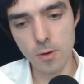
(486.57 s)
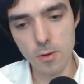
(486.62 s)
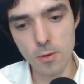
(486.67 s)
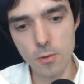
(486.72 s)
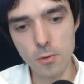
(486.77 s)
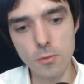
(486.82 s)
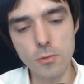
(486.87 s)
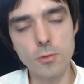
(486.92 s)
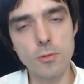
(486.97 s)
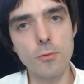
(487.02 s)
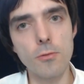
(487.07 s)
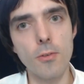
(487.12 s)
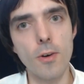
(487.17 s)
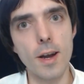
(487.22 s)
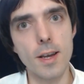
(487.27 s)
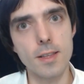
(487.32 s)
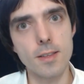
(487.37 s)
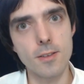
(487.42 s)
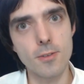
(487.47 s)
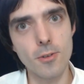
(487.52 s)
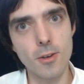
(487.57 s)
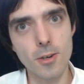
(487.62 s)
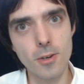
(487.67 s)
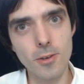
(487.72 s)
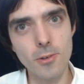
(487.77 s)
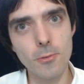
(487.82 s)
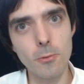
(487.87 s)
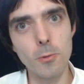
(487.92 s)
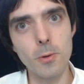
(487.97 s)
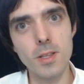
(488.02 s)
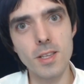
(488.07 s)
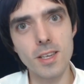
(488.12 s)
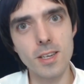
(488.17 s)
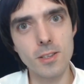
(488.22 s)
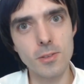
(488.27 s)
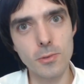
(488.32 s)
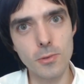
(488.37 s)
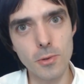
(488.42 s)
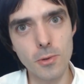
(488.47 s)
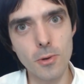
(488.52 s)
good to fight. You are
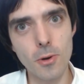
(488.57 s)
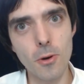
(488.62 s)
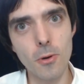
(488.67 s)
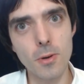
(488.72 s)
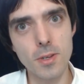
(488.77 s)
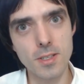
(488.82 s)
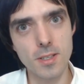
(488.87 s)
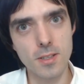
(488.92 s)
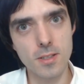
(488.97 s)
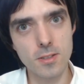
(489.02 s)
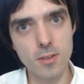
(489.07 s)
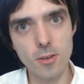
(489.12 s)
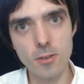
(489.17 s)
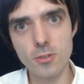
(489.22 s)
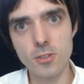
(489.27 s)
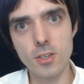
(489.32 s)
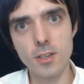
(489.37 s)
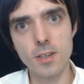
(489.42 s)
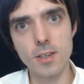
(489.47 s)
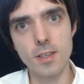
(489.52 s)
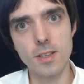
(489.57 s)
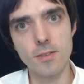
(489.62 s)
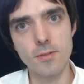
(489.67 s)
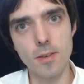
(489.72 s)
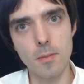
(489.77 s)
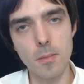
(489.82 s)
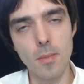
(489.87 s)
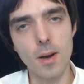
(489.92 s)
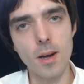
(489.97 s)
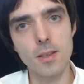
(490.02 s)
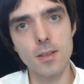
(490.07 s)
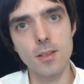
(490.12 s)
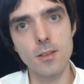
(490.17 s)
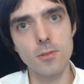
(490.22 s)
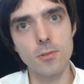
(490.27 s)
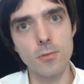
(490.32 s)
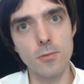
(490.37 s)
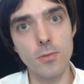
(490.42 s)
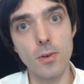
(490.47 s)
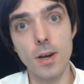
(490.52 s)
willing to go as a soldier in the battle
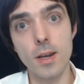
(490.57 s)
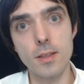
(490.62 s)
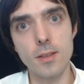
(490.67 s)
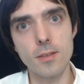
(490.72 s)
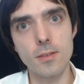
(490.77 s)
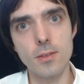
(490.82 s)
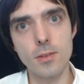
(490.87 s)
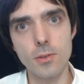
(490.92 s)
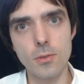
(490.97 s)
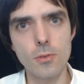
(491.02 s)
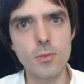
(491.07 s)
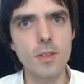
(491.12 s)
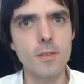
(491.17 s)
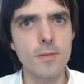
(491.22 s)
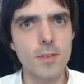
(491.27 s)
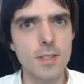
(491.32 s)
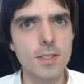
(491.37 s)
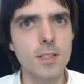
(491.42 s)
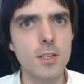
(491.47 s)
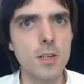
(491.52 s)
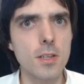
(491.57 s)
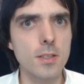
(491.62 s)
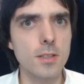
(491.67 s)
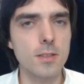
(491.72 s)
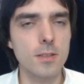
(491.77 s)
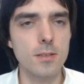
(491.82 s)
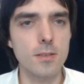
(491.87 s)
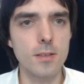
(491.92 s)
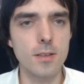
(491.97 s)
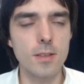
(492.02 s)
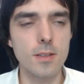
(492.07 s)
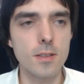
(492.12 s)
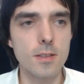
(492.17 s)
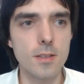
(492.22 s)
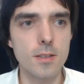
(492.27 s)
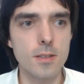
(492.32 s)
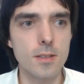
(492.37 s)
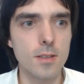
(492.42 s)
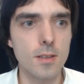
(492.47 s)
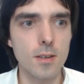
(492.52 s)
to fight, not in the streets. This
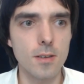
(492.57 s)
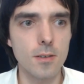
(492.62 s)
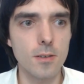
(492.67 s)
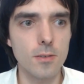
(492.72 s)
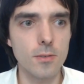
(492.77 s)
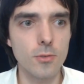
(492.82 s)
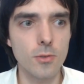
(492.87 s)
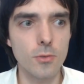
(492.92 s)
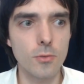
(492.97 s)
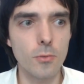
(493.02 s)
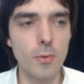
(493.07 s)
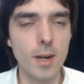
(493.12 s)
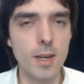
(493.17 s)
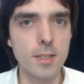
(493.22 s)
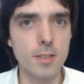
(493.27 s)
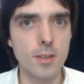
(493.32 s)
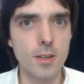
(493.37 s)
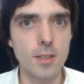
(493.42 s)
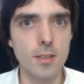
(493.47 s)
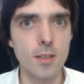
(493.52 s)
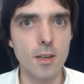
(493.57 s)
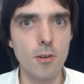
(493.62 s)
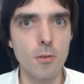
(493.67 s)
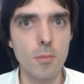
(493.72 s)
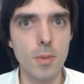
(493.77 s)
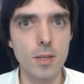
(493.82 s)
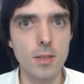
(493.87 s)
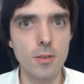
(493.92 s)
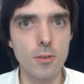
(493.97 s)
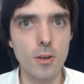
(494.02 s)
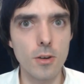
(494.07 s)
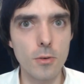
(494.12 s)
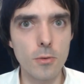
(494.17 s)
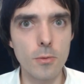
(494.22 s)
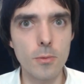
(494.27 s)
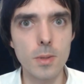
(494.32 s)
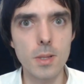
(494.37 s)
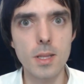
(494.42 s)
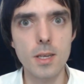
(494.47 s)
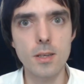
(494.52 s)
is not wise right now, but are
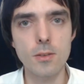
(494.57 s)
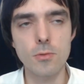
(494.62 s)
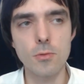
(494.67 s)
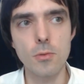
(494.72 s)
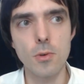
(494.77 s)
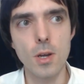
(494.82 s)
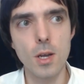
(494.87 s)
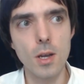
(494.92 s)
you willing to